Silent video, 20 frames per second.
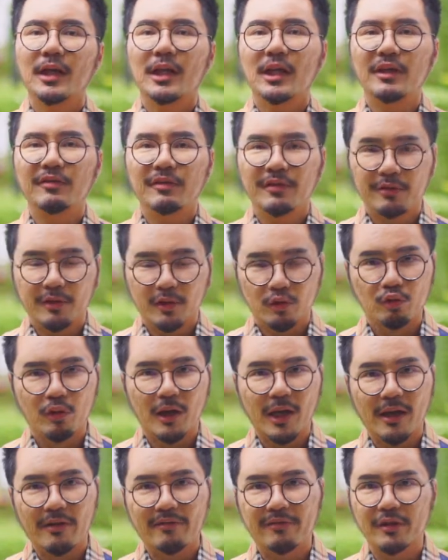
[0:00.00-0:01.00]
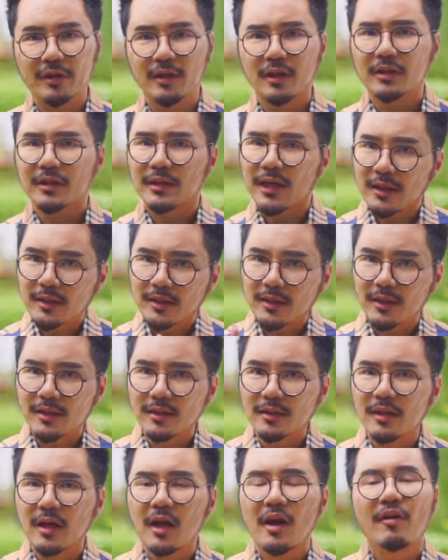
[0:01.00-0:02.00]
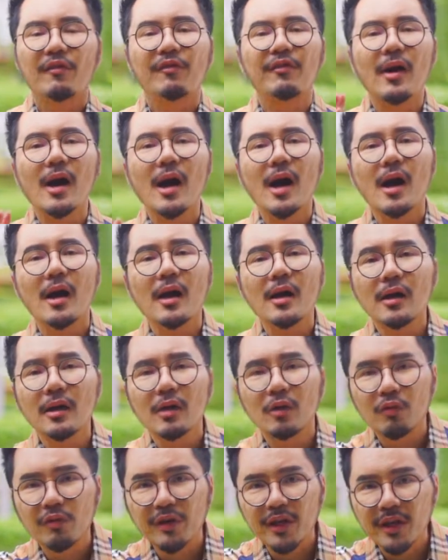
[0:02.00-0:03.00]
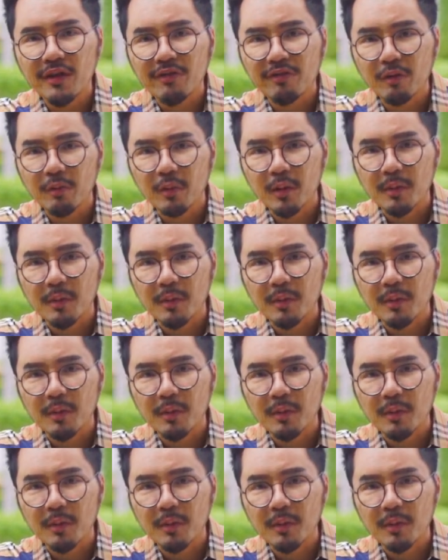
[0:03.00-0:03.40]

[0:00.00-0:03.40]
if you were to have your cactus far away from